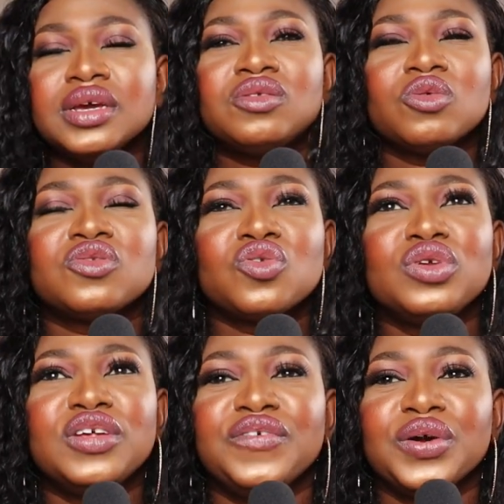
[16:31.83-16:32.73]
it was
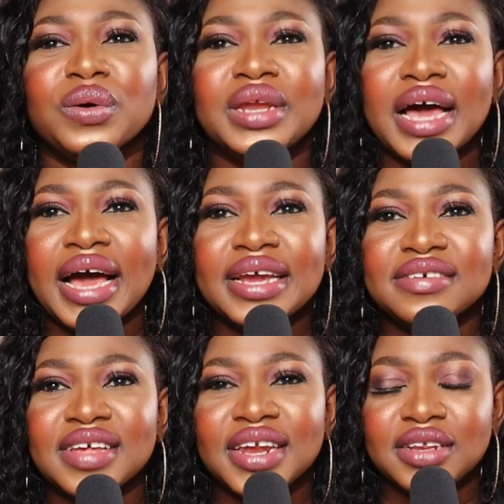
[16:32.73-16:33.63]
so difficult that I
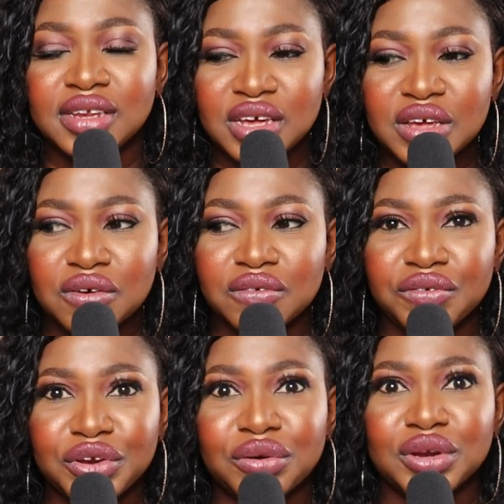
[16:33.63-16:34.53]
started thinking
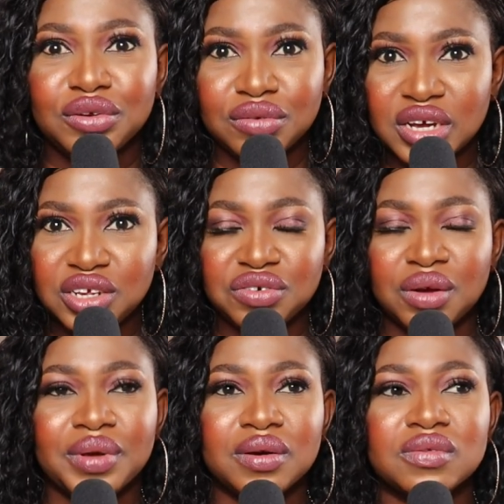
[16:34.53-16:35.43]
of returning to
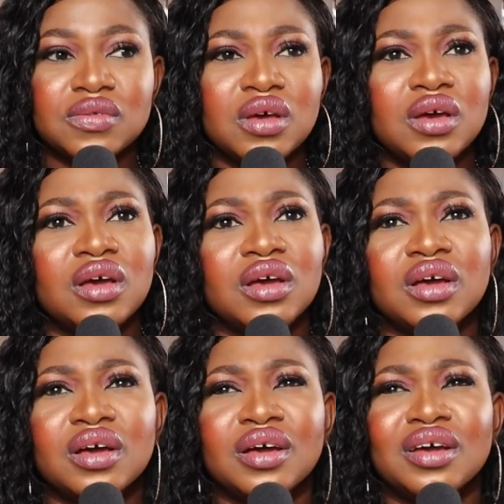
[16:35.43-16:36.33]
Nigeria because
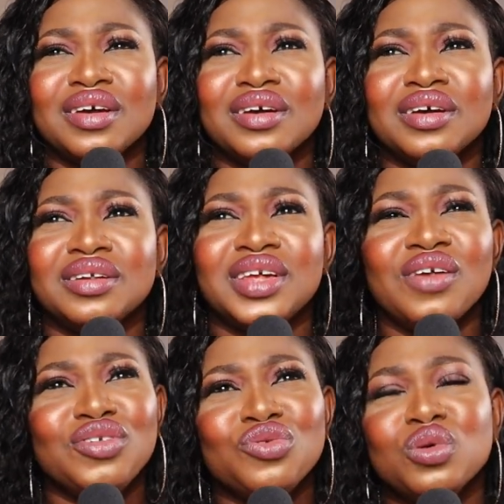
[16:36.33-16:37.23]

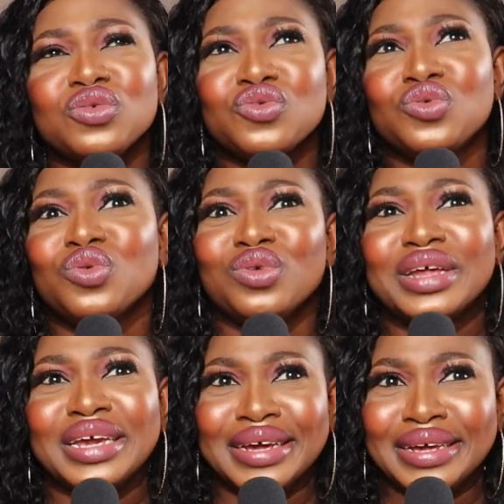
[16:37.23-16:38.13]
there is no
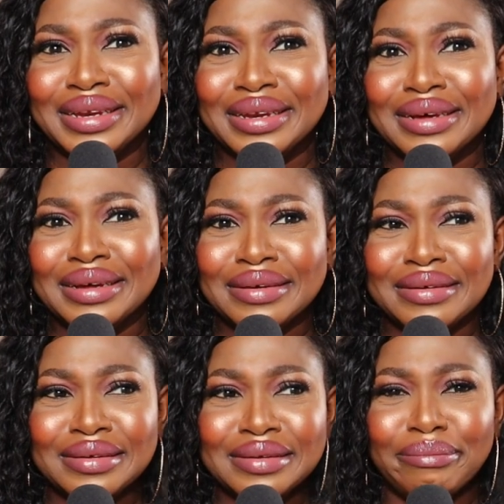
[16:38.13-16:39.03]
school in
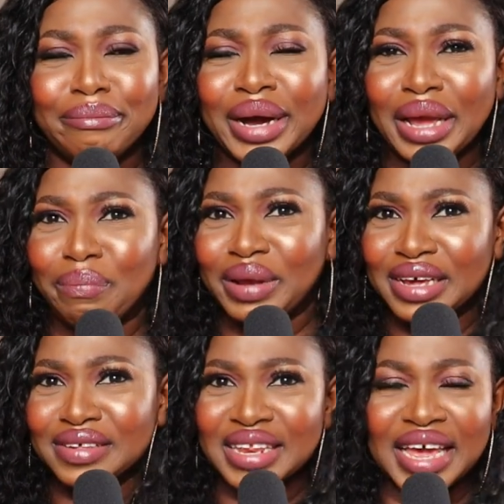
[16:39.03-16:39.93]
my
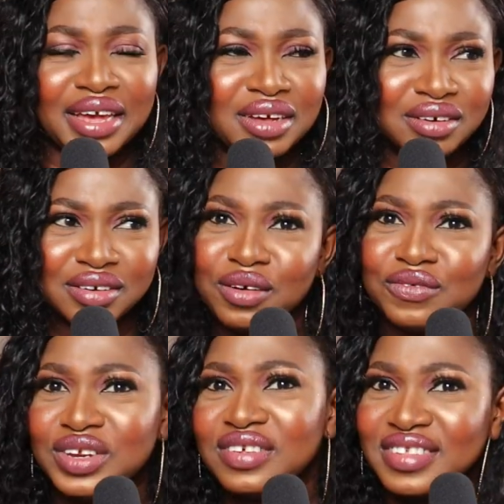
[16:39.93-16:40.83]
place, like,
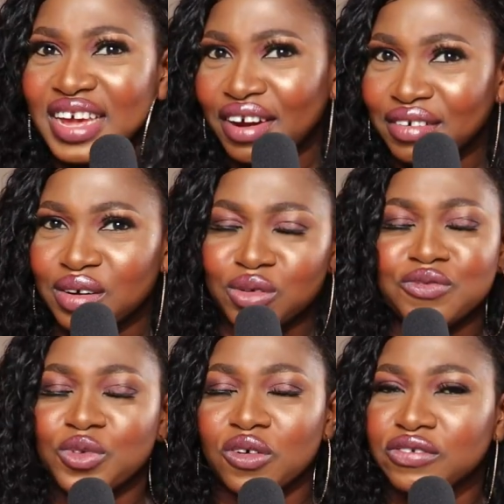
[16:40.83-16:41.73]
of this
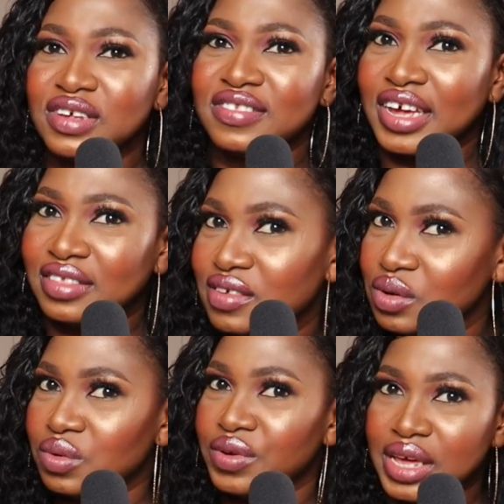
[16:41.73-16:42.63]

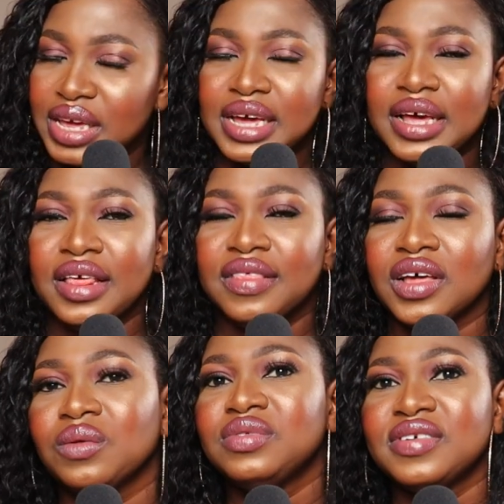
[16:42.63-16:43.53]
category
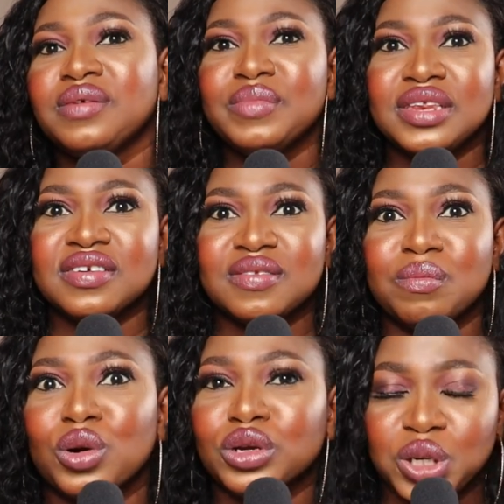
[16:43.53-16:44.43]
that would take me this
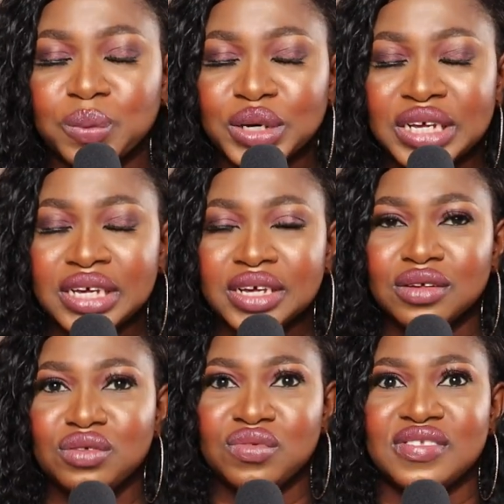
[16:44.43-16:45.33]
much money
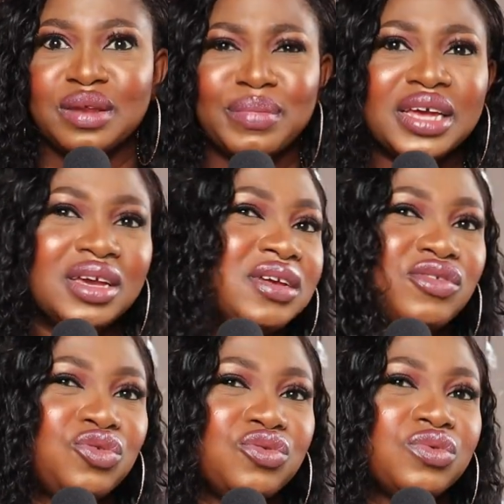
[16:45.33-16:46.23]
to send my
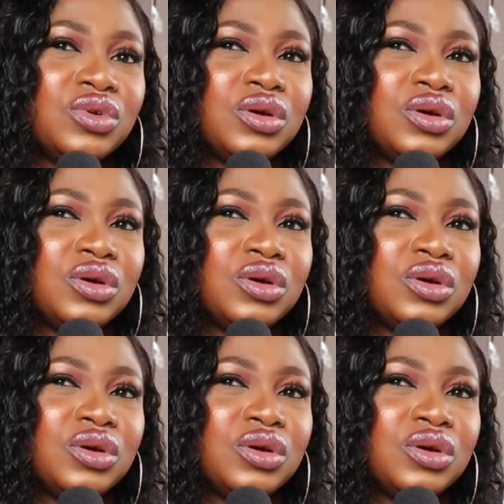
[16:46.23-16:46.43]
kids to.